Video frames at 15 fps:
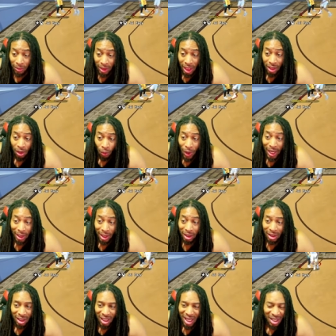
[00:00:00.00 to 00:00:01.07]
in the rec
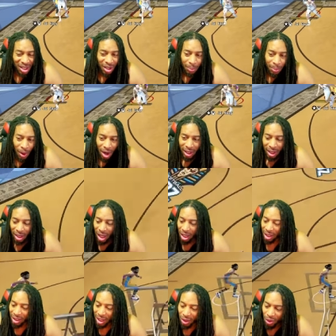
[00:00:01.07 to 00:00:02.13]
yesterday and in the park and all
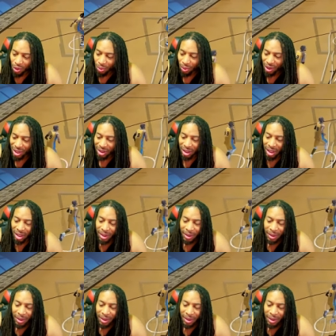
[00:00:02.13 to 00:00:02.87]
of that. Ooh, breezy.